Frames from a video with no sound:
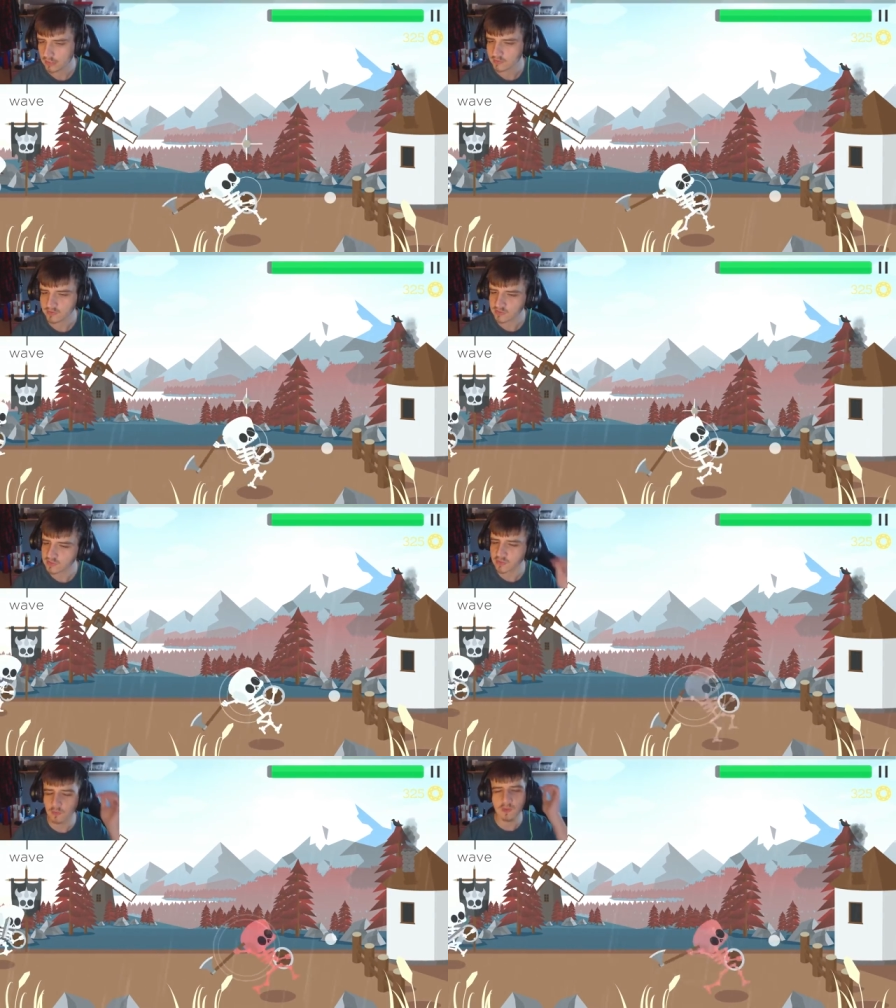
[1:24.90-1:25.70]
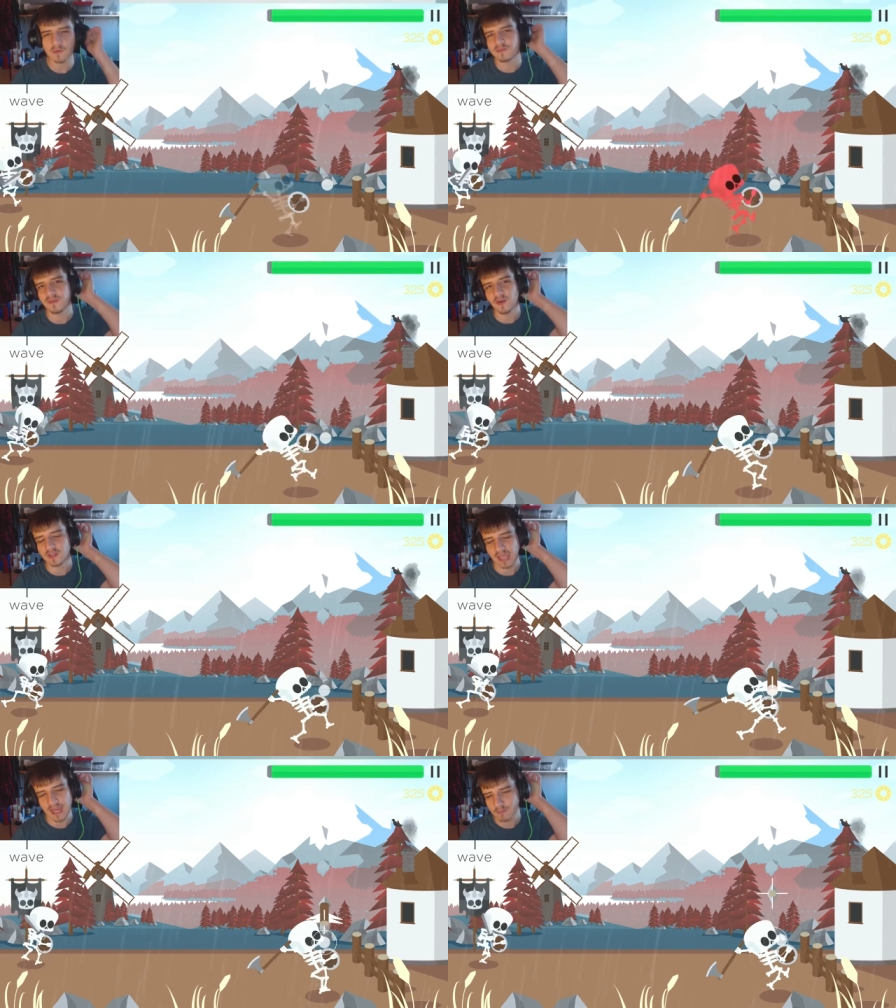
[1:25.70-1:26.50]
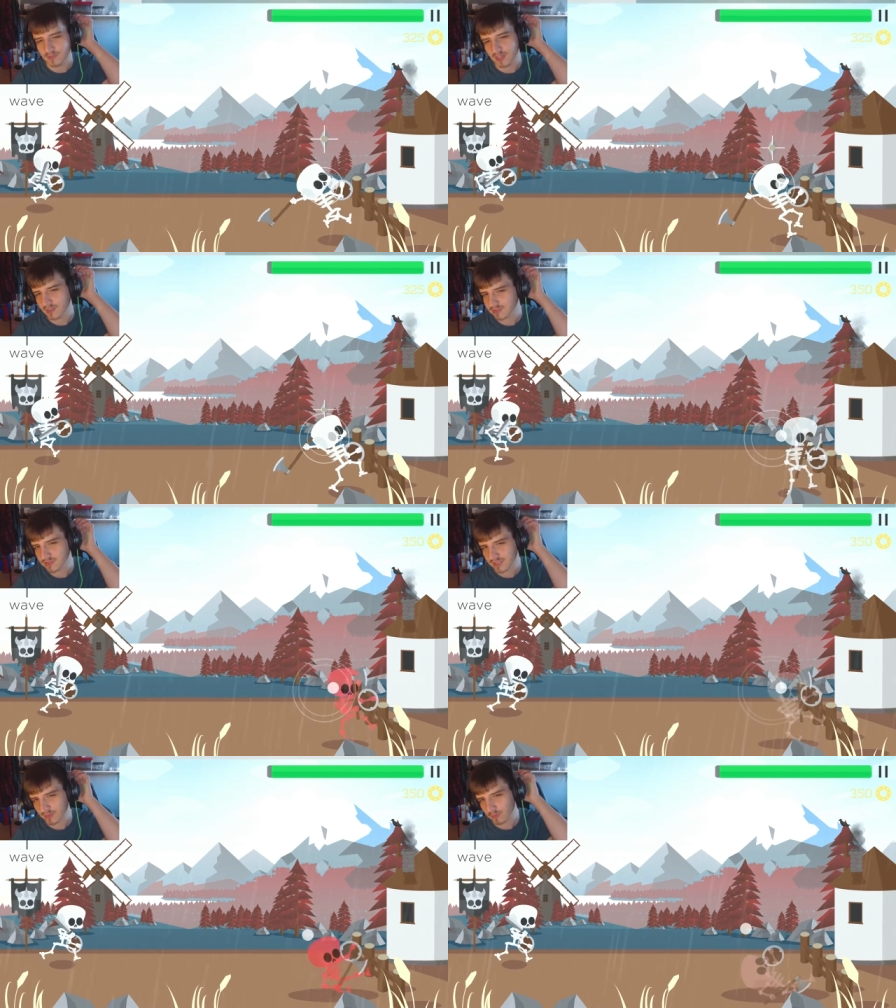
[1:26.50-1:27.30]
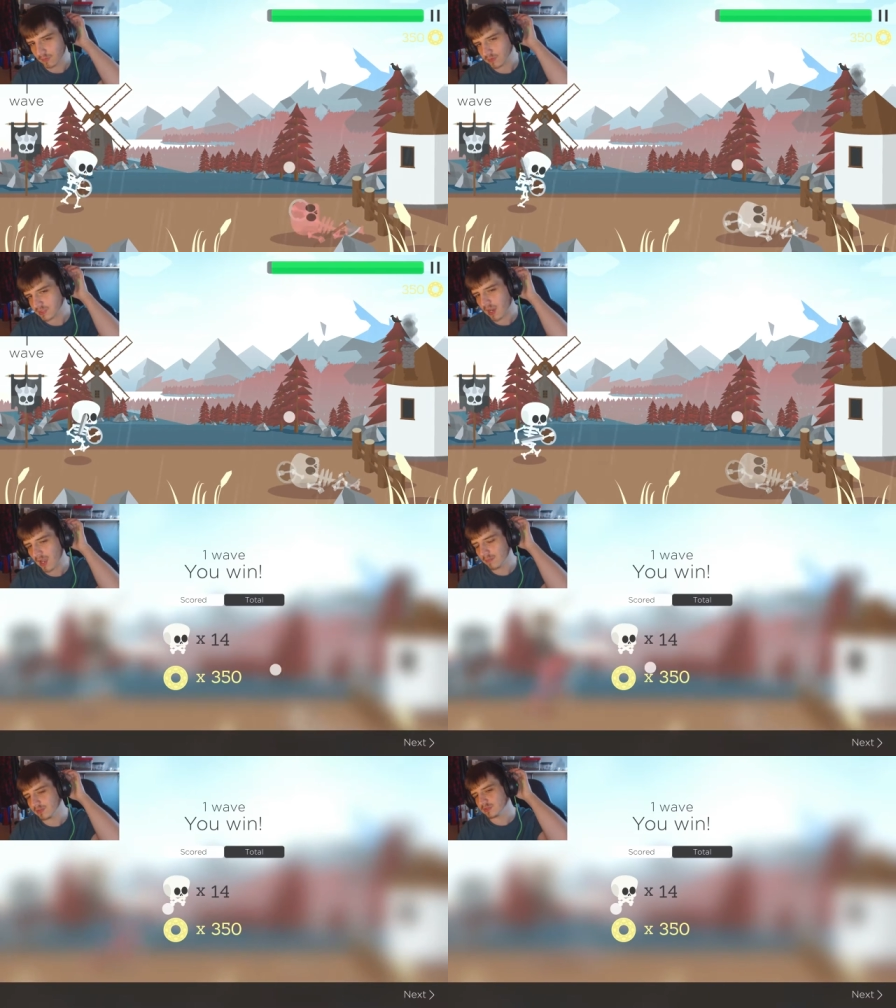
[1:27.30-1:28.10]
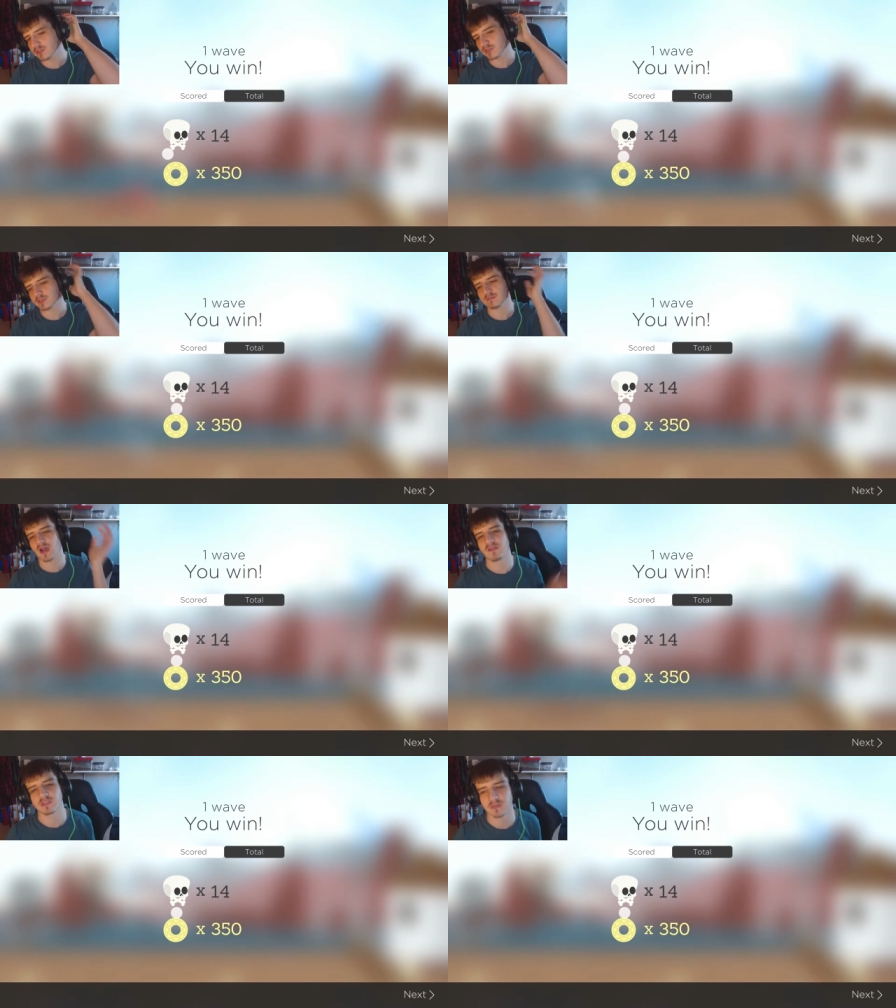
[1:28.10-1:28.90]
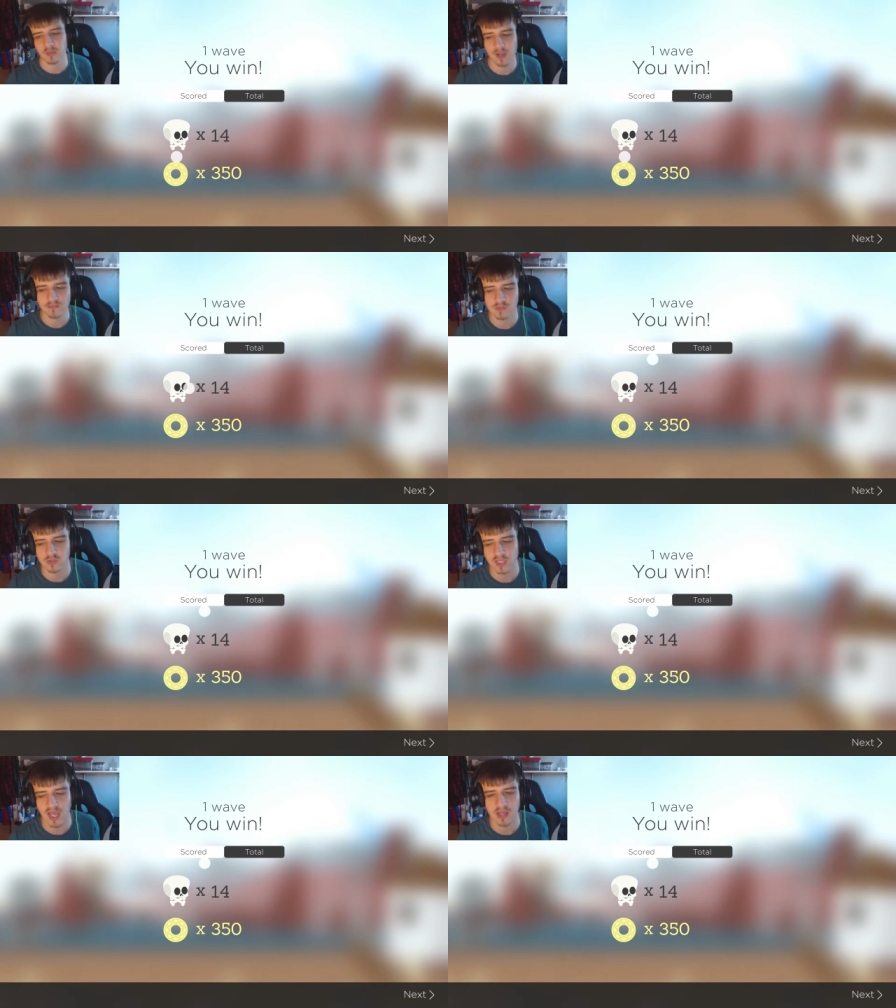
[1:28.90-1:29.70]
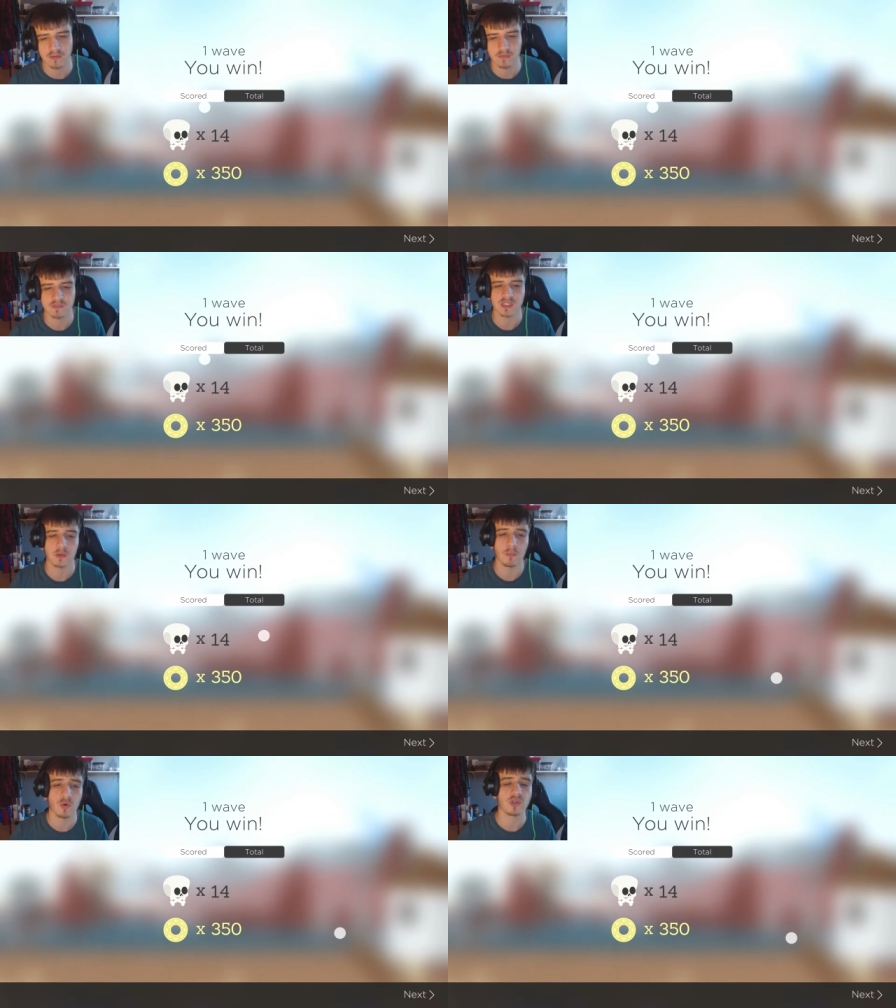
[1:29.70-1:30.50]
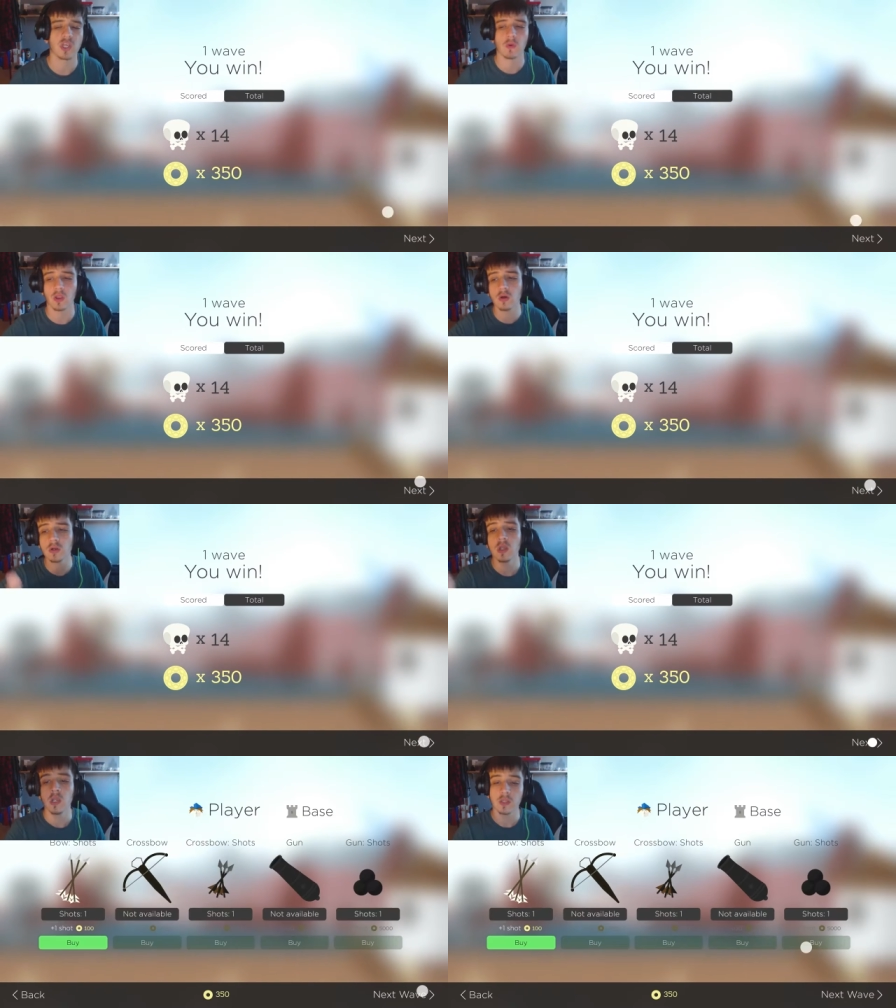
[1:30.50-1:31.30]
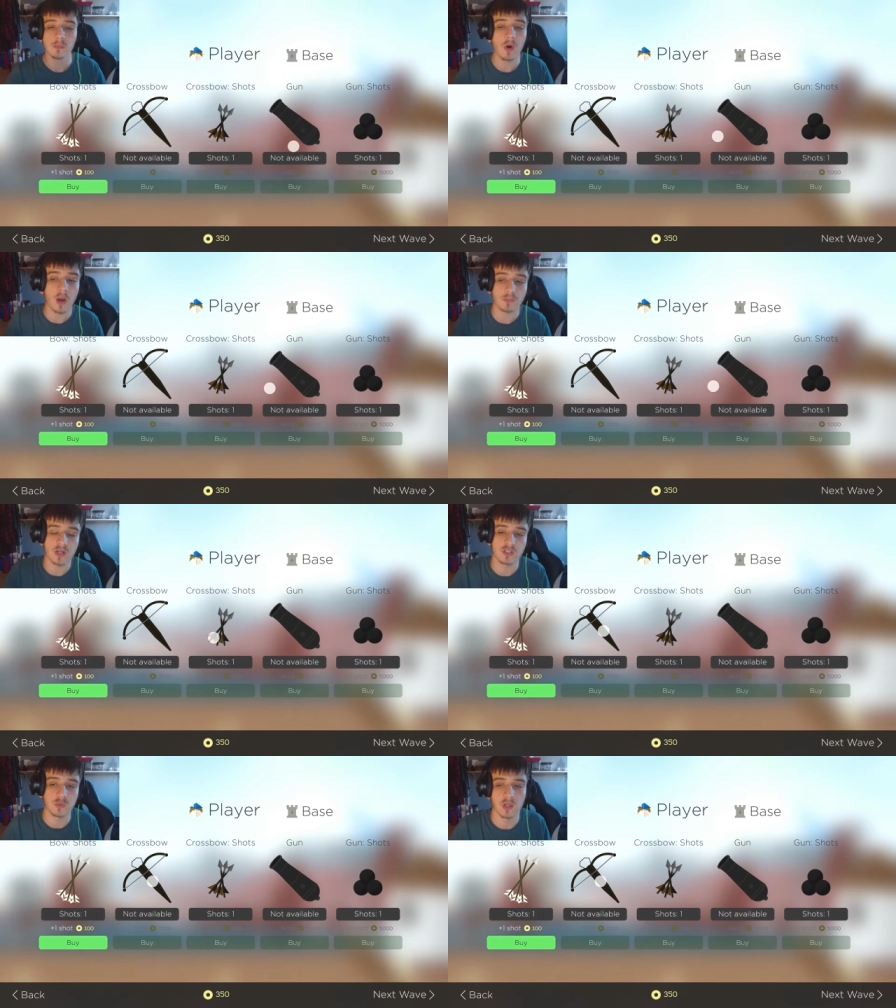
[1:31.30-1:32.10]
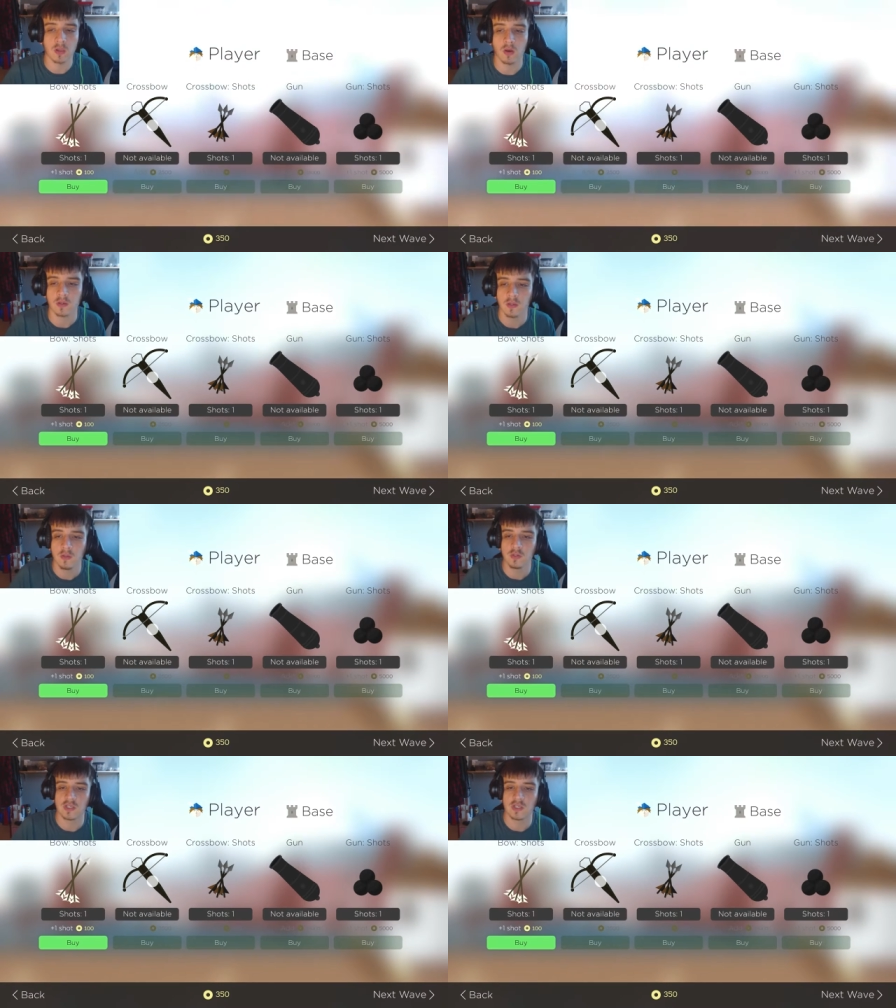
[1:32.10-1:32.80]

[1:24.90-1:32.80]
So it's just a cool little fun game, really, just to kill a lot of time, and you just got to survive as many waves as you can. And obviously, the more you go along, the more upgrades you unlock.